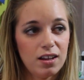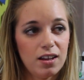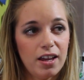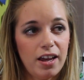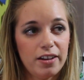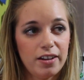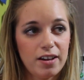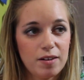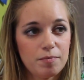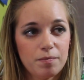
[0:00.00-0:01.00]

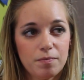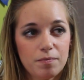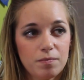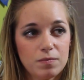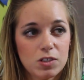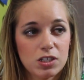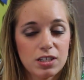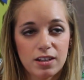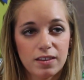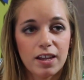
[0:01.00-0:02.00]
And she
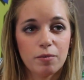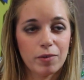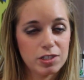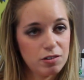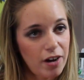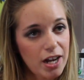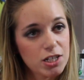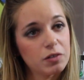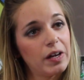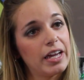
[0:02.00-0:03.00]
said, and then once you
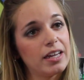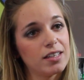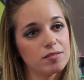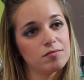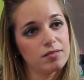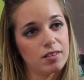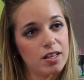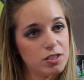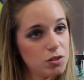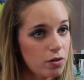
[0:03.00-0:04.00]
graduate,
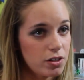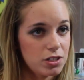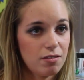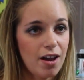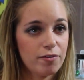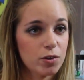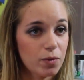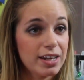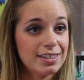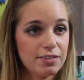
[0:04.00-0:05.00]
it's yours. You have the
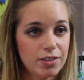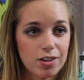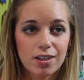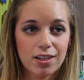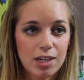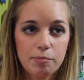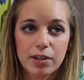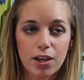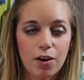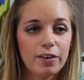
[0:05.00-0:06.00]
reins. If you can keep
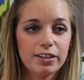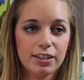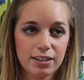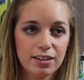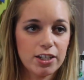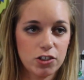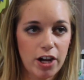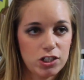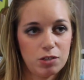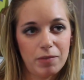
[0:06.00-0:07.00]
it going, get
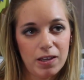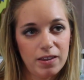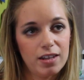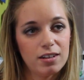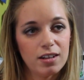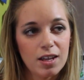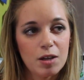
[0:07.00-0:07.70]
traction by then.